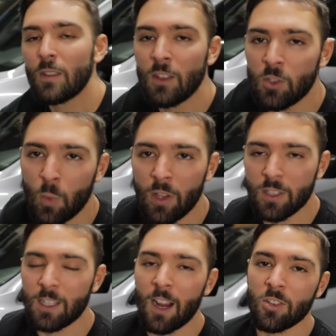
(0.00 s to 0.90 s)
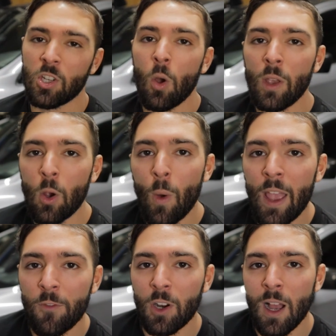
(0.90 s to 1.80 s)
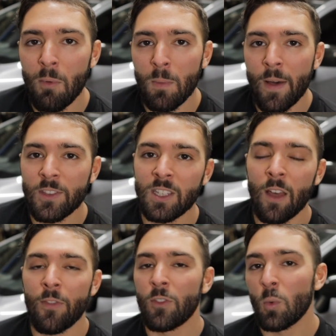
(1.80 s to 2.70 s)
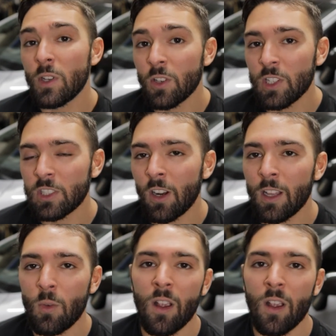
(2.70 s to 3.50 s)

these wheels and tires are going away for a couple of months now that the winter is starting.